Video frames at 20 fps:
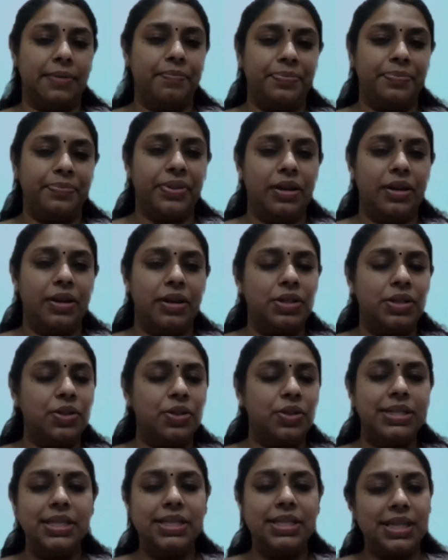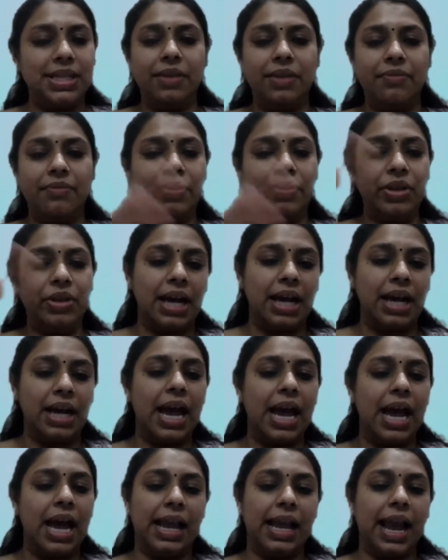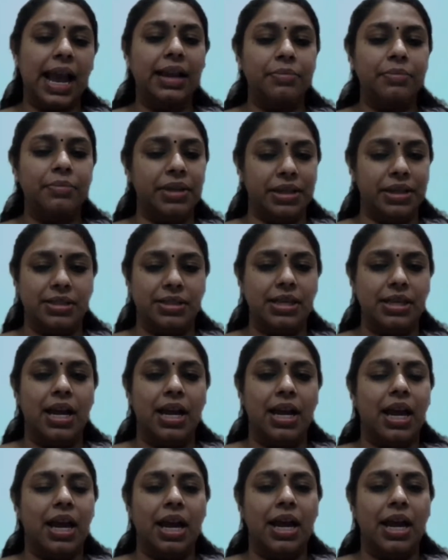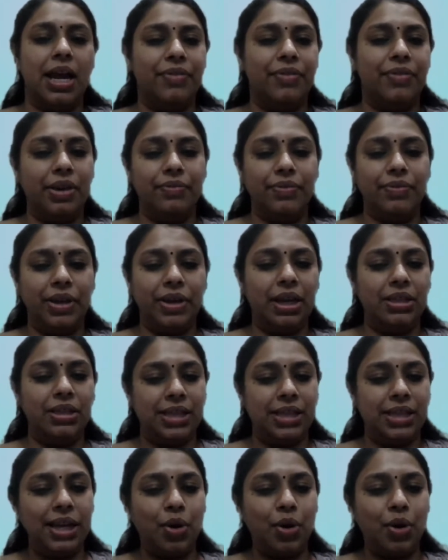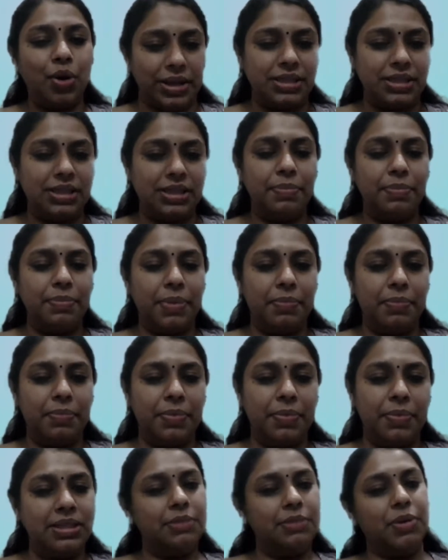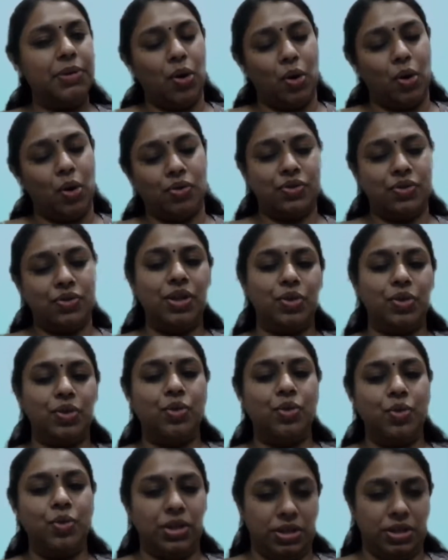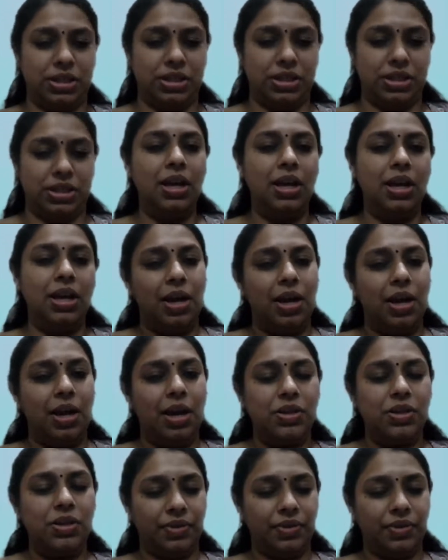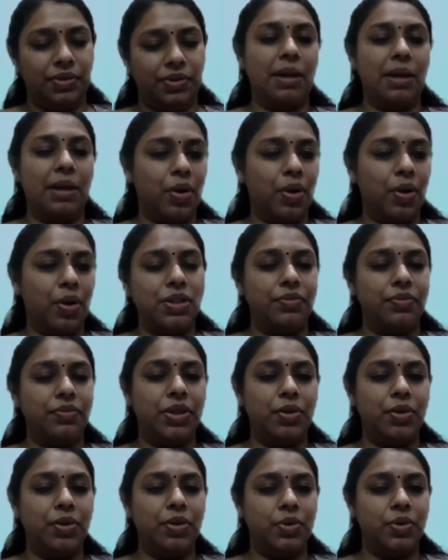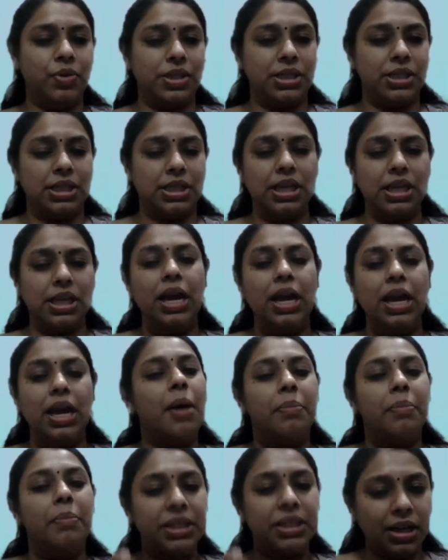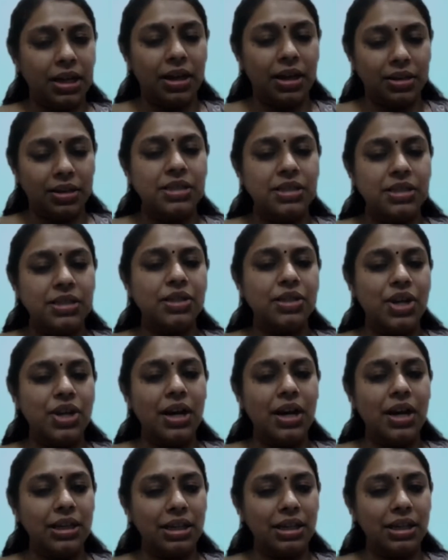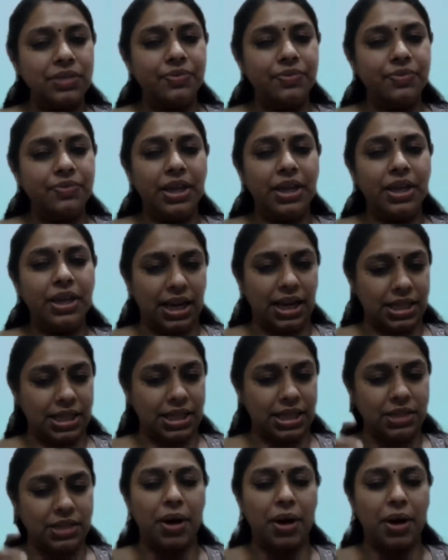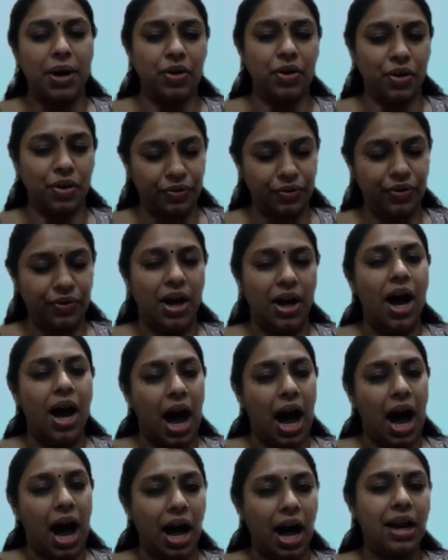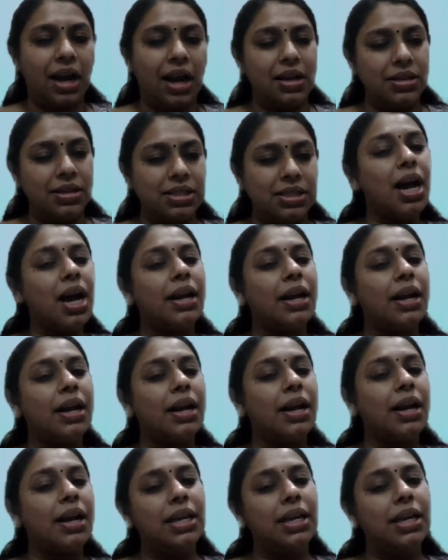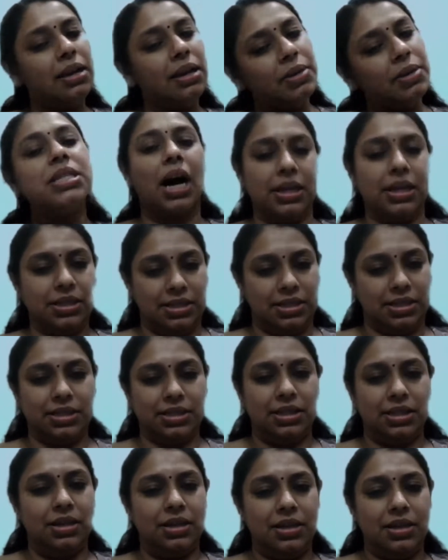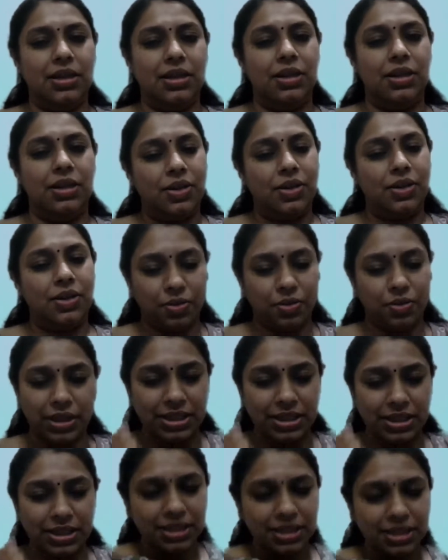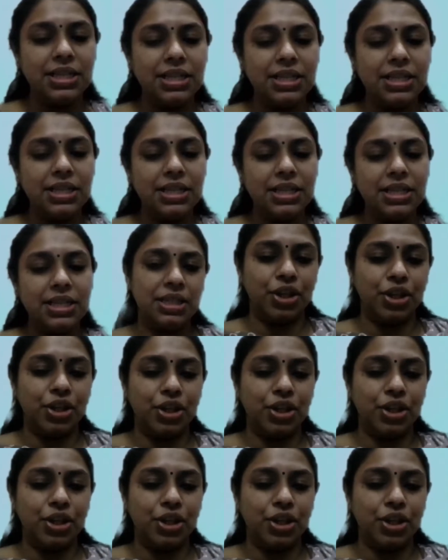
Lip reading: So it's the same with us academics. When we set question papers, it belongs to the university because we are employees of the university. But the research articles we write as part of our study is ours. So that's the distinction you make.